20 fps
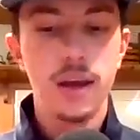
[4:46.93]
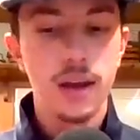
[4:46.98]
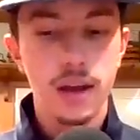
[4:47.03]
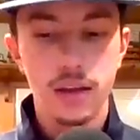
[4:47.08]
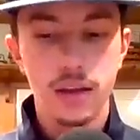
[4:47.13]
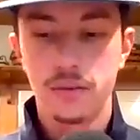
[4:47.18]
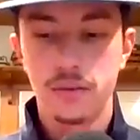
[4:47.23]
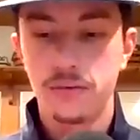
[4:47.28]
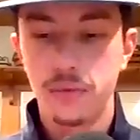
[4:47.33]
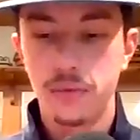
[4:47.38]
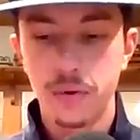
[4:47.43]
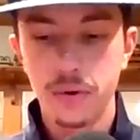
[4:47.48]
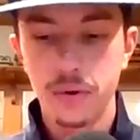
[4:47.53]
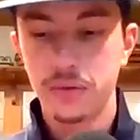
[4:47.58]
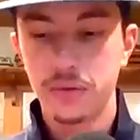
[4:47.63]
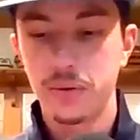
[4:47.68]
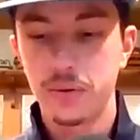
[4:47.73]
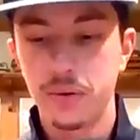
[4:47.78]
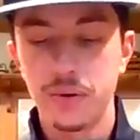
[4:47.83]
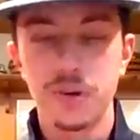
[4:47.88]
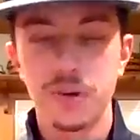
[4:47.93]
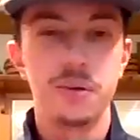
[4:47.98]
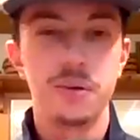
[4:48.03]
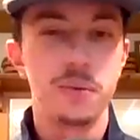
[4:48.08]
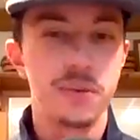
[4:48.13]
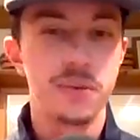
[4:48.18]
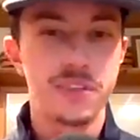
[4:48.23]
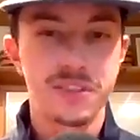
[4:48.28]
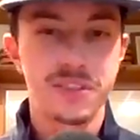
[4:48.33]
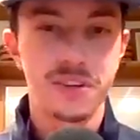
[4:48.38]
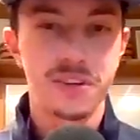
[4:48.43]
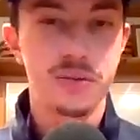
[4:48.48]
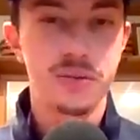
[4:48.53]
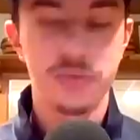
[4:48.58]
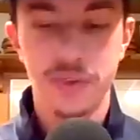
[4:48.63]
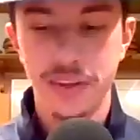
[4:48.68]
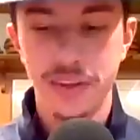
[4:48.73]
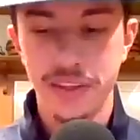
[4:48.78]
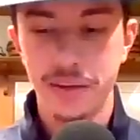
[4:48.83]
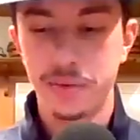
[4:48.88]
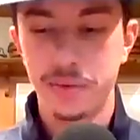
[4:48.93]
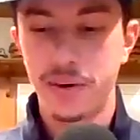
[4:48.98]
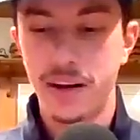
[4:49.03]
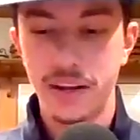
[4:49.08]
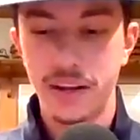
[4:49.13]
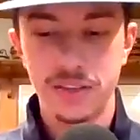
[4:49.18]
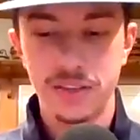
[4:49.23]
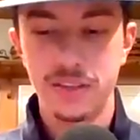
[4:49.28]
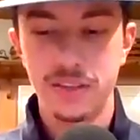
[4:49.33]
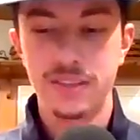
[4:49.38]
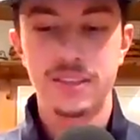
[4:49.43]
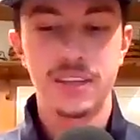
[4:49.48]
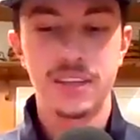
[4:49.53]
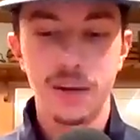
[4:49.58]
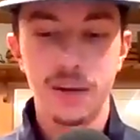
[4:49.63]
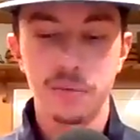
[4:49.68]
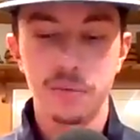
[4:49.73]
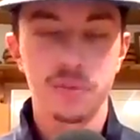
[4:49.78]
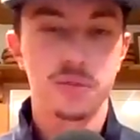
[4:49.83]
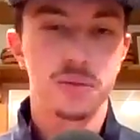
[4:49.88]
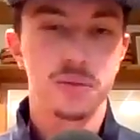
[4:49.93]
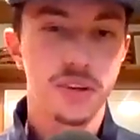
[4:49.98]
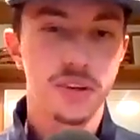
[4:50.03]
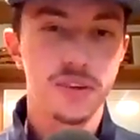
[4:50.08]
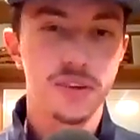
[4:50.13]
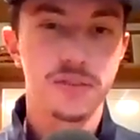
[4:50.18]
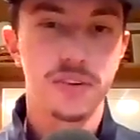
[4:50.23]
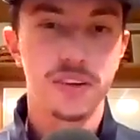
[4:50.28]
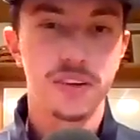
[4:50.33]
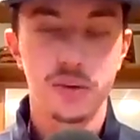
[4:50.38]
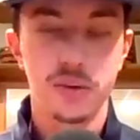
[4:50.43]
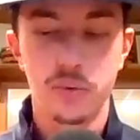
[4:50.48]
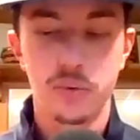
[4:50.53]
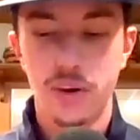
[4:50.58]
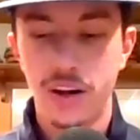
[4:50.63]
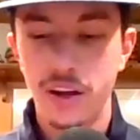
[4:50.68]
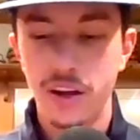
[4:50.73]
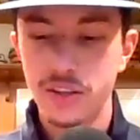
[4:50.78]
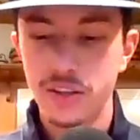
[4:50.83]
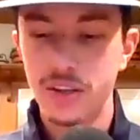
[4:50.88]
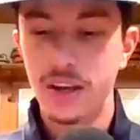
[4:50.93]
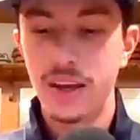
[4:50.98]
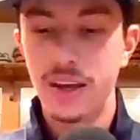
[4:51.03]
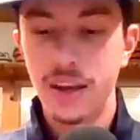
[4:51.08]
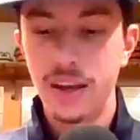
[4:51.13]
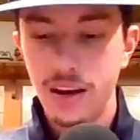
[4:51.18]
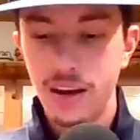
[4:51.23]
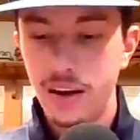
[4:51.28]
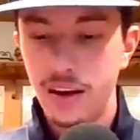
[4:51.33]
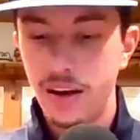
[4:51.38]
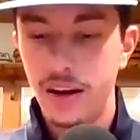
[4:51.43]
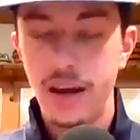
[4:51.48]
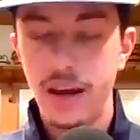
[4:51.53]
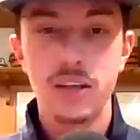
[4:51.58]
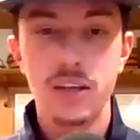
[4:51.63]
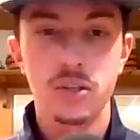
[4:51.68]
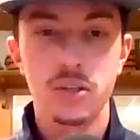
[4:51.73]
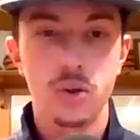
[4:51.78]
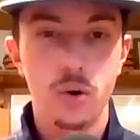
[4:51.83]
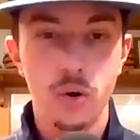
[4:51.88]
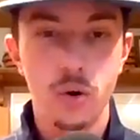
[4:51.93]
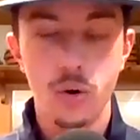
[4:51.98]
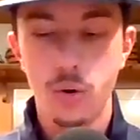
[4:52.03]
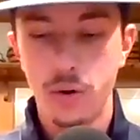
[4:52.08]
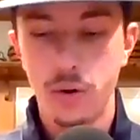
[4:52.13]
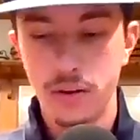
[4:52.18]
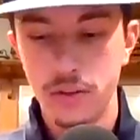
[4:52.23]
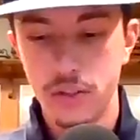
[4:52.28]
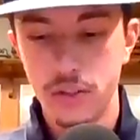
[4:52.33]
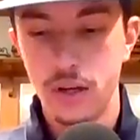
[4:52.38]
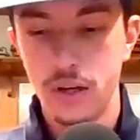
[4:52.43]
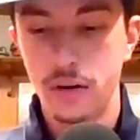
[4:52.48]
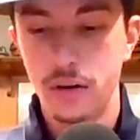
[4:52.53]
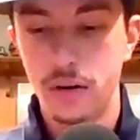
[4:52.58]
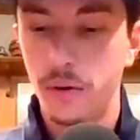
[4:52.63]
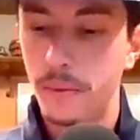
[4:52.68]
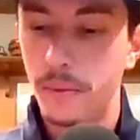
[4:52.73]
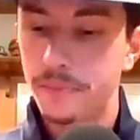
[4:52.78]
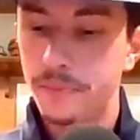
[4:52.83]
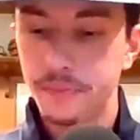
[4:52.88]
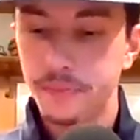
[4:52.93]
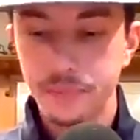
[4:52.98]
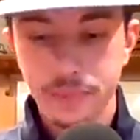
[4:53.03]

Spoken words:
And the fourth quarter was so fun to watch. This game was really fun to watch as a whole in general.